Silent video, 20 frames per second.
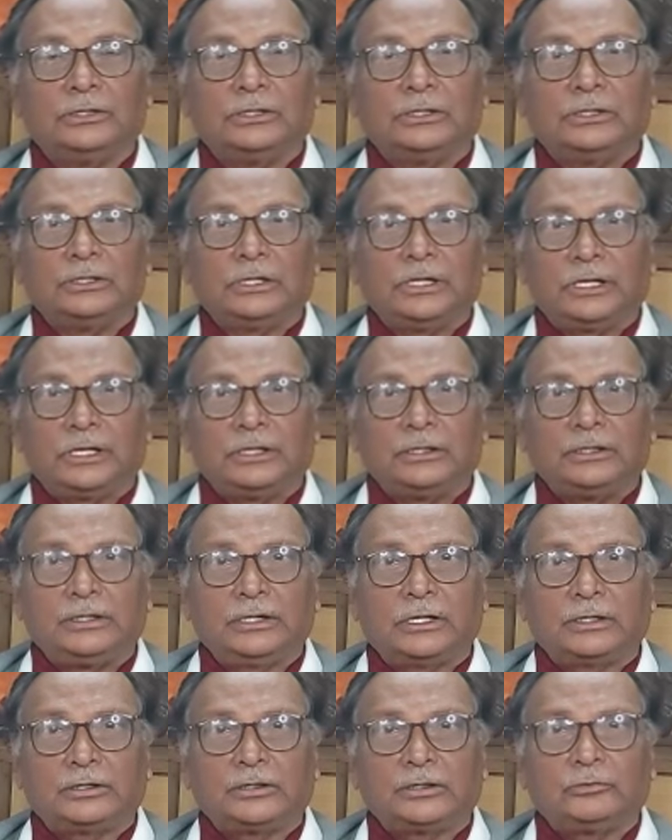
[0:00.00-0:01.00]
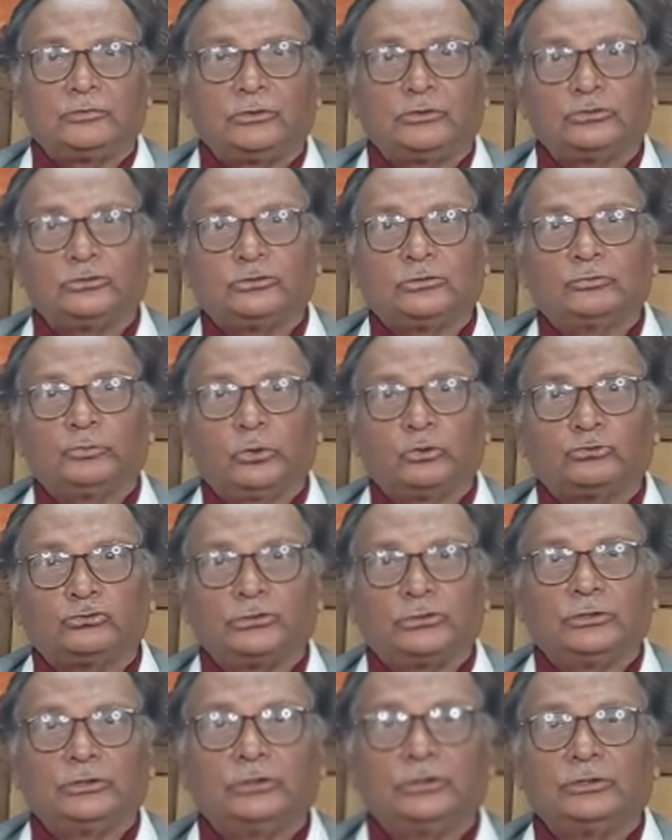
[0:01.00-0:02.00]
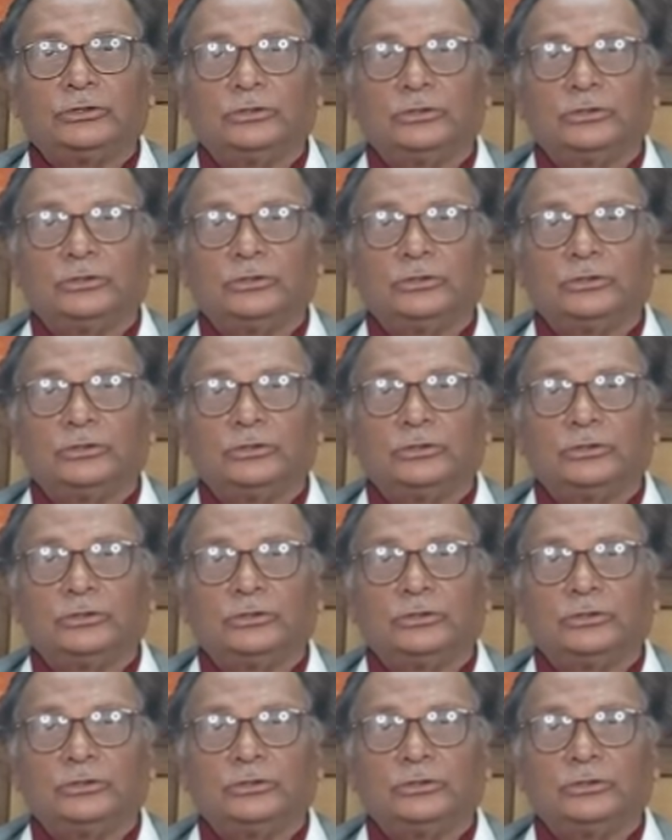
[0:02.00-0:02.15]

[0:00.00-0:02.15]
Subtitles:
And Nagra was posted in